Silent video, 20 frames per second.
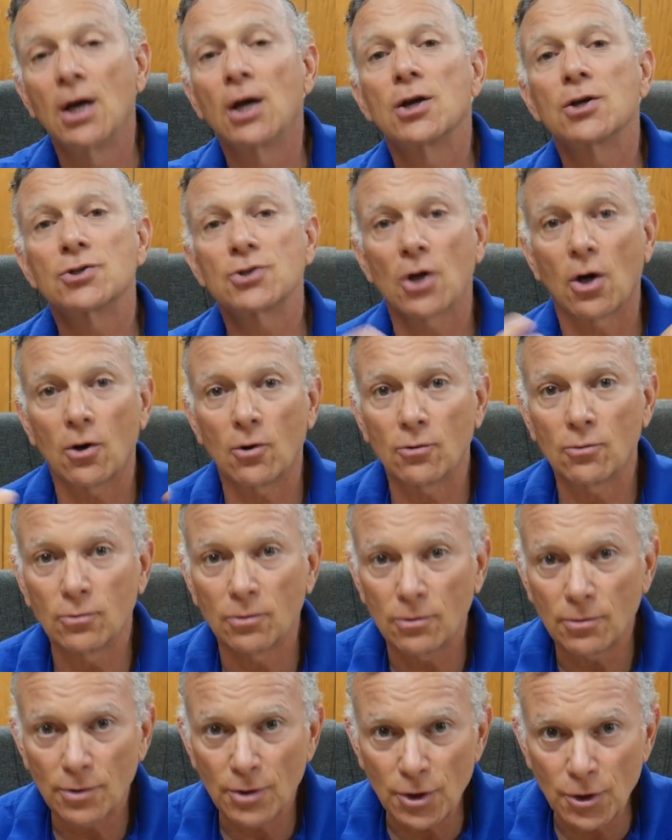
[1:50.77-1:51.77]
So
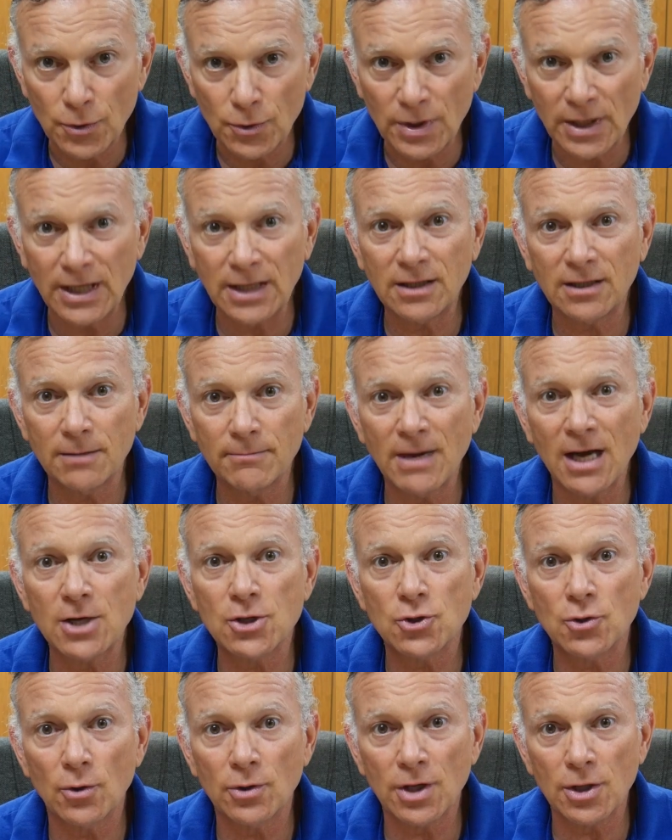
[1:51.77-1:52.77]
you need to make
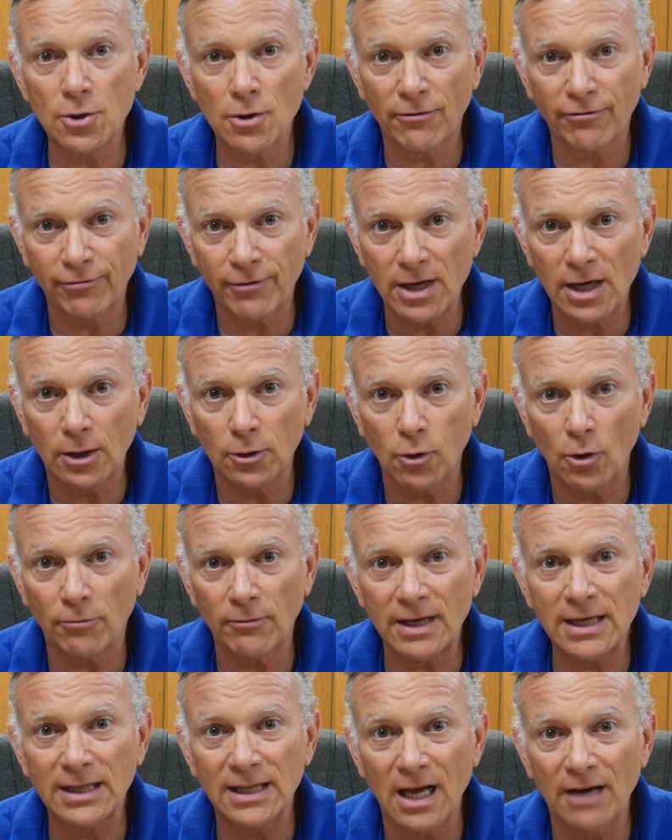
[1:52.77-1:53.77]
sure that your free
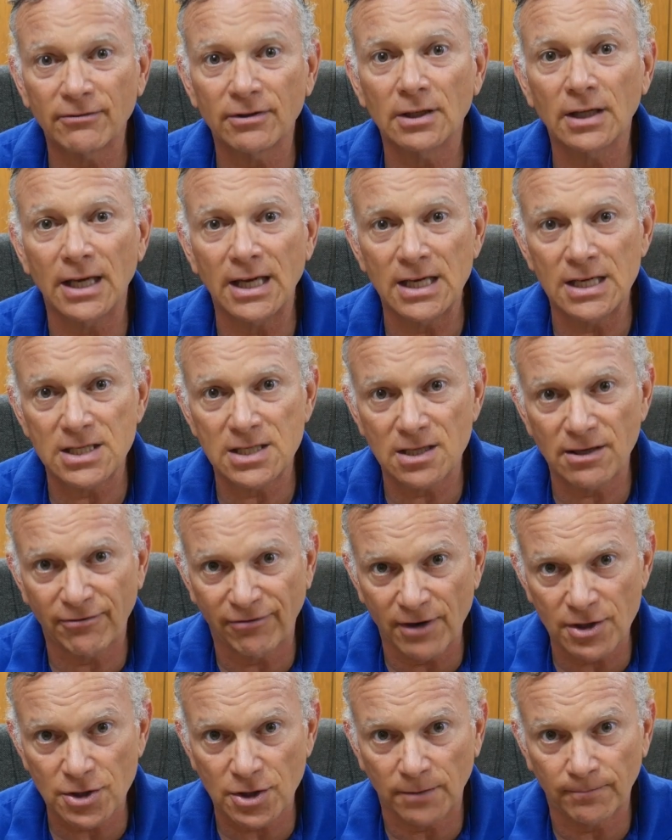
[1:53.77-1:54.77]
chlorine level is
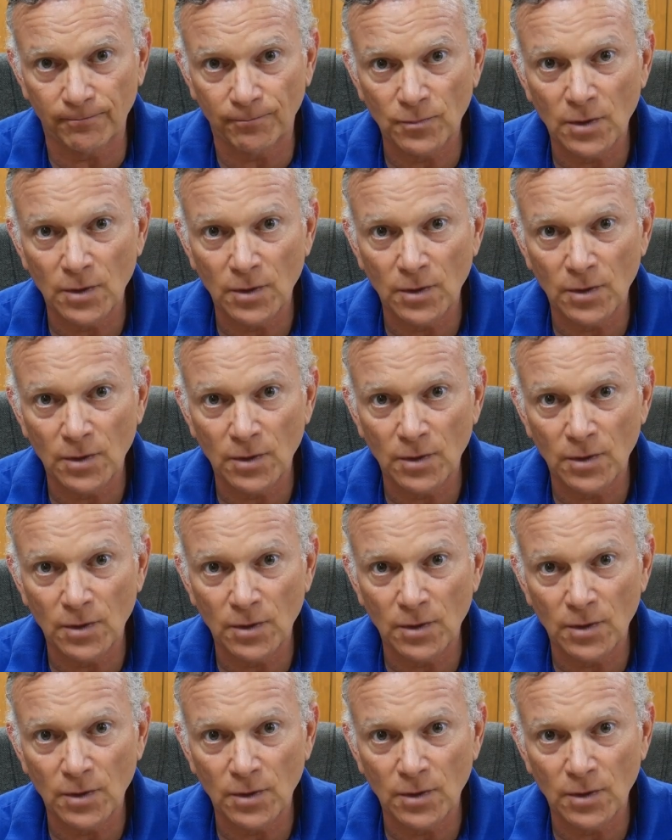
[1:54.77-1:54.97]
sufficient.